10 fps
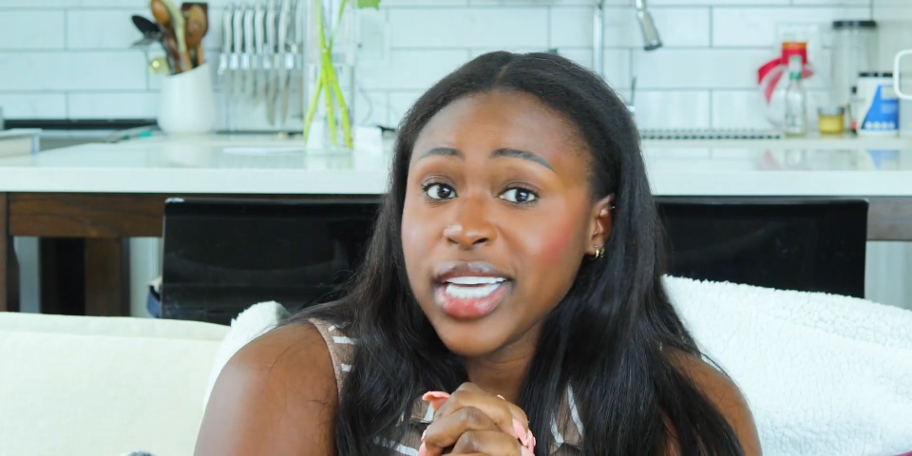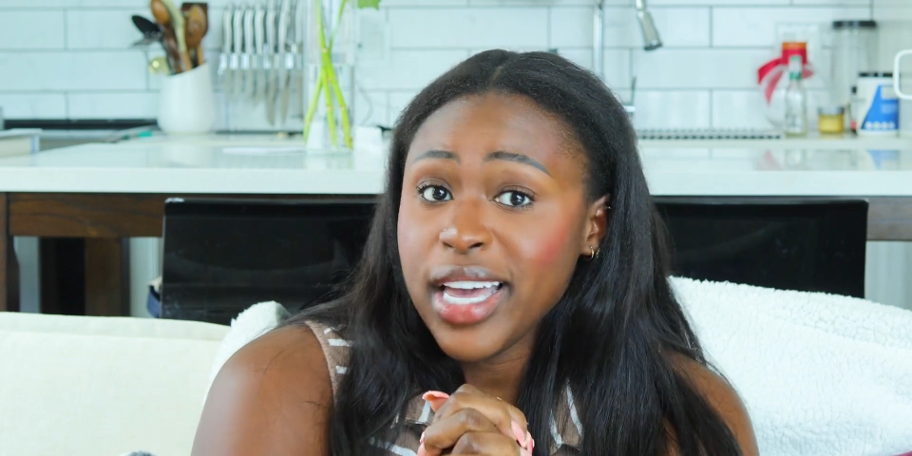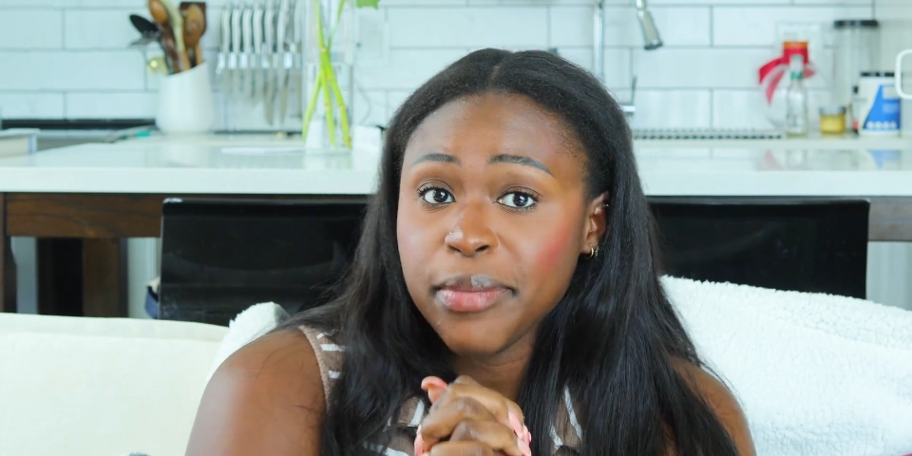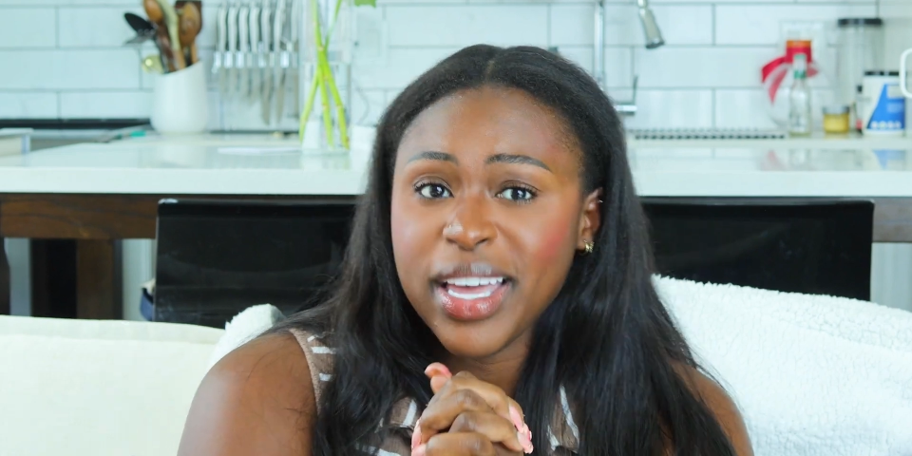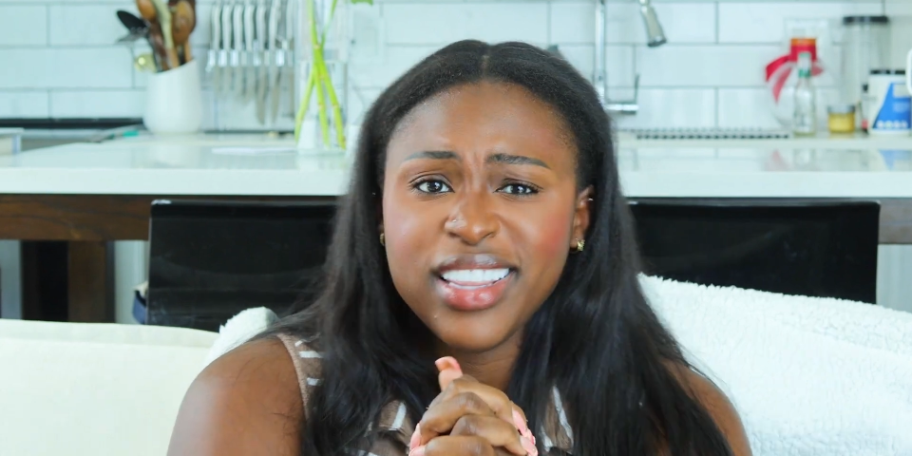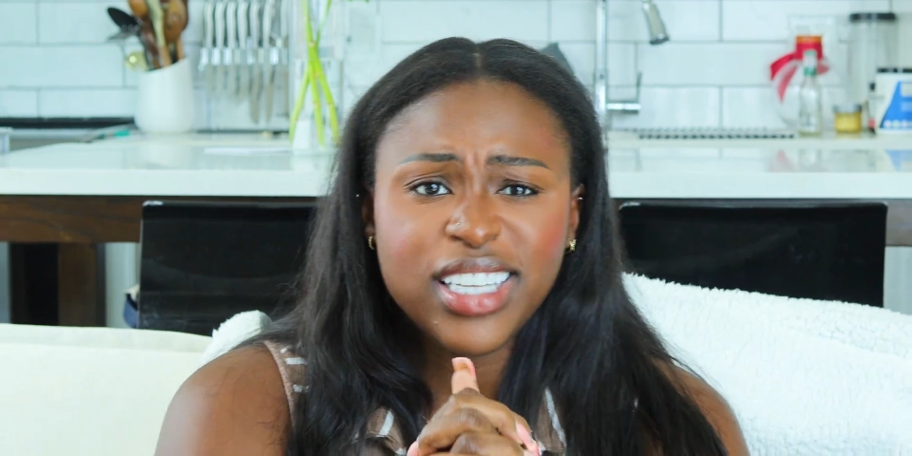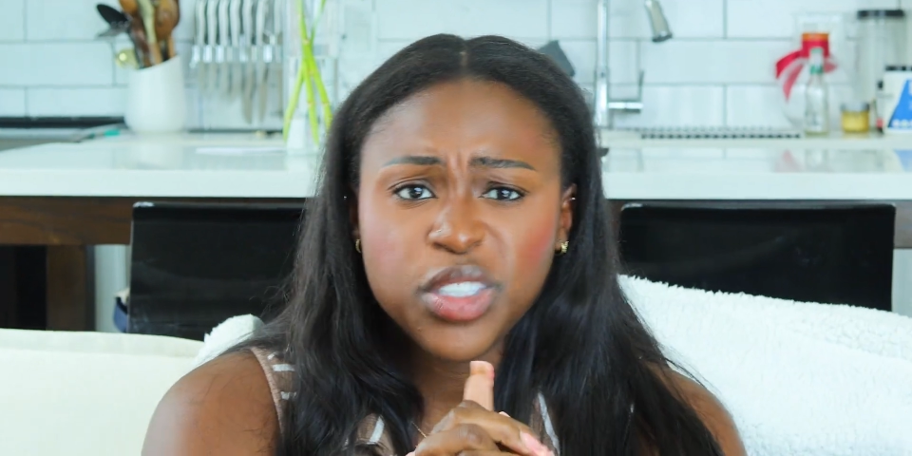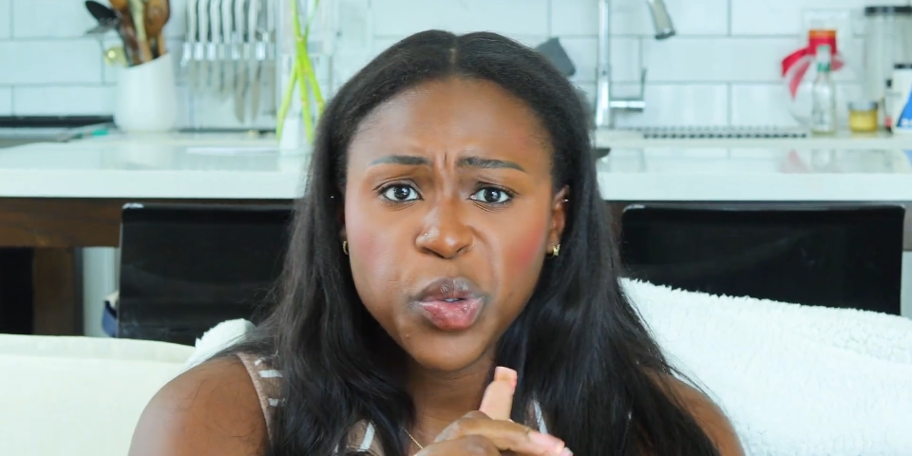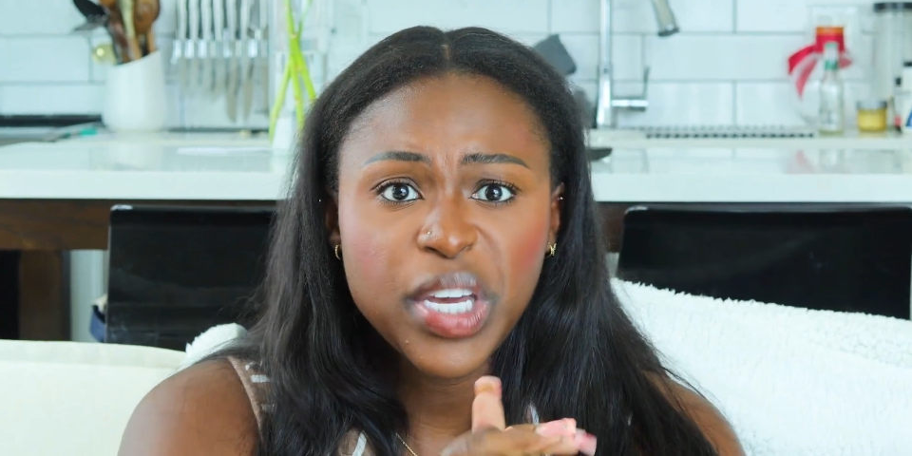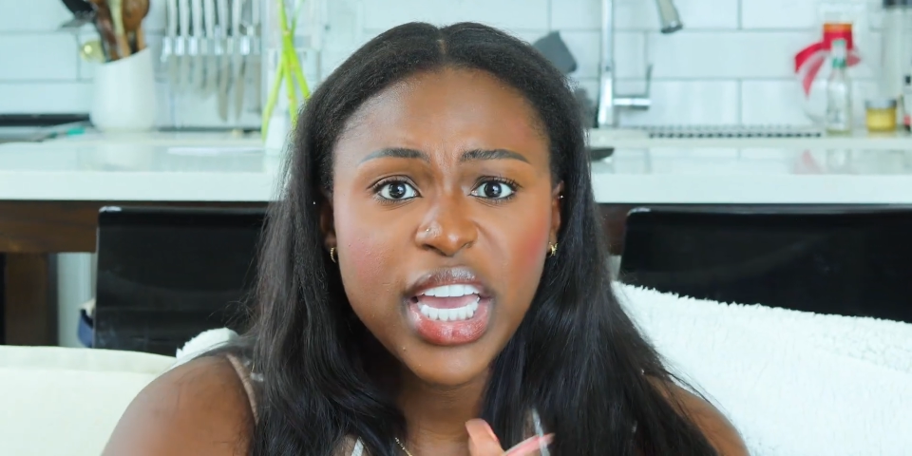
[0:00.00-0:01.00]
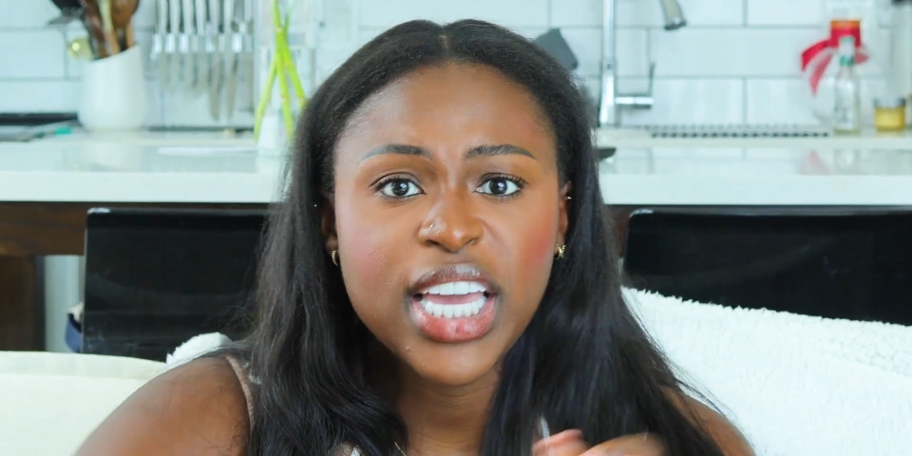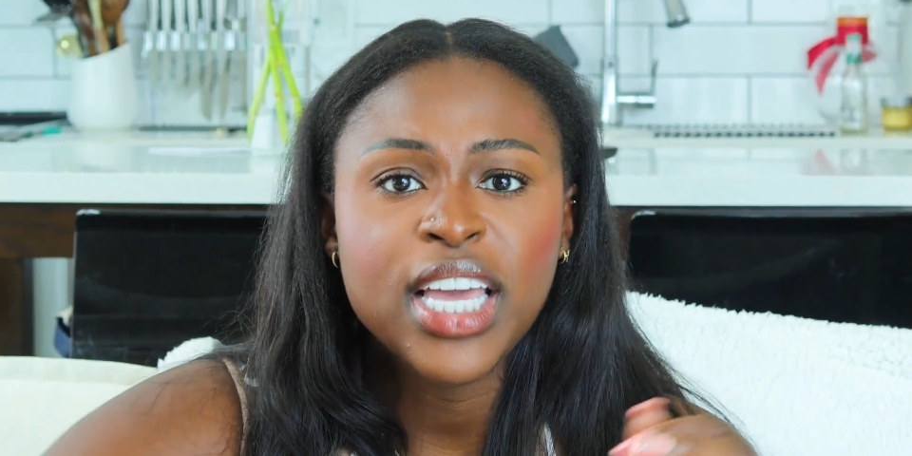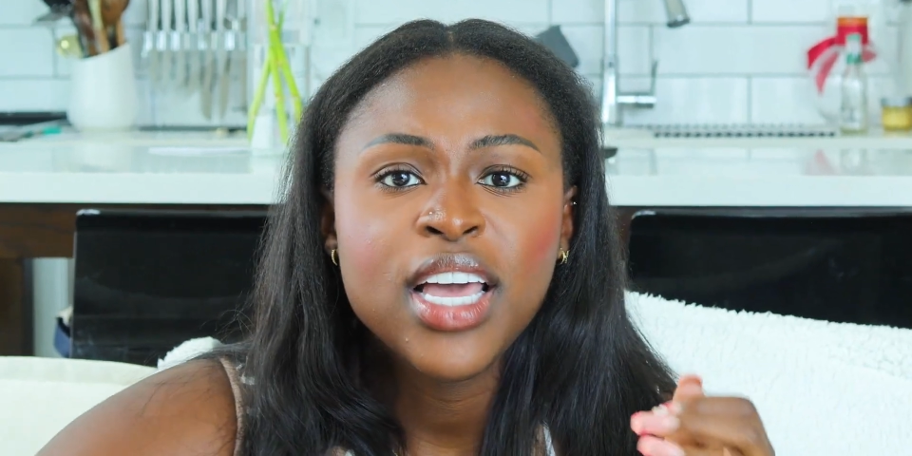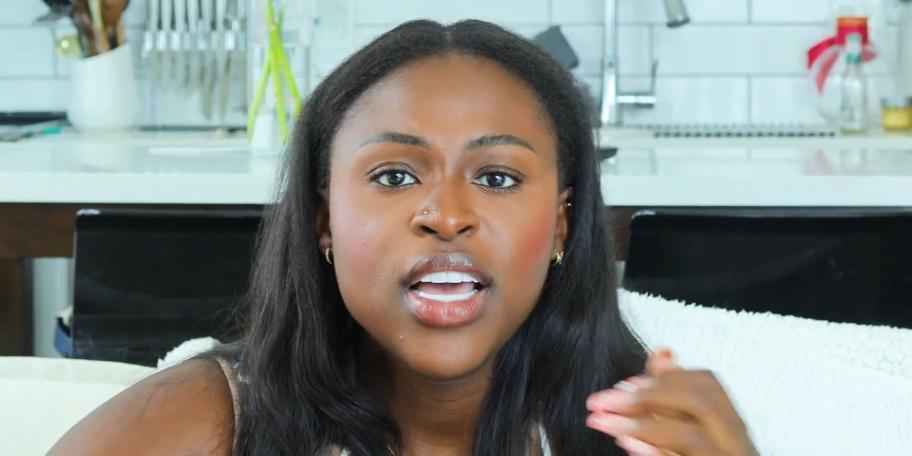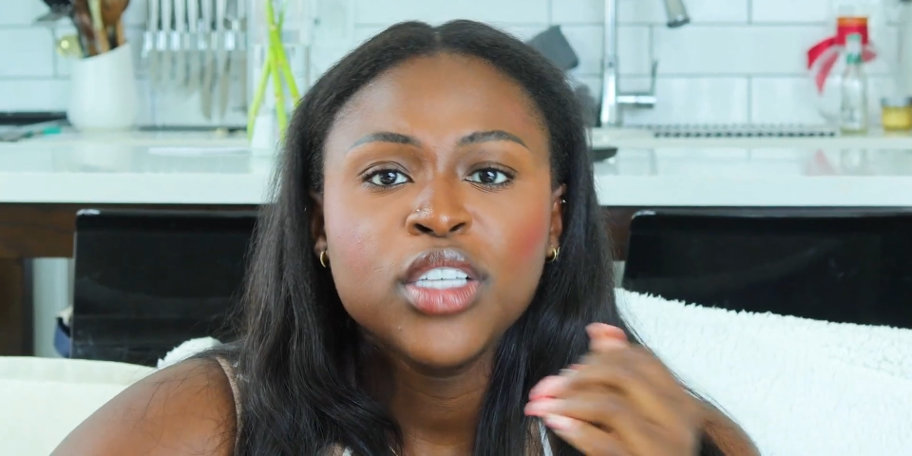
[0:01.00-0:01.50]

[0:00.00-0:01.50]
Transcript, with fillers: time, and that's okay.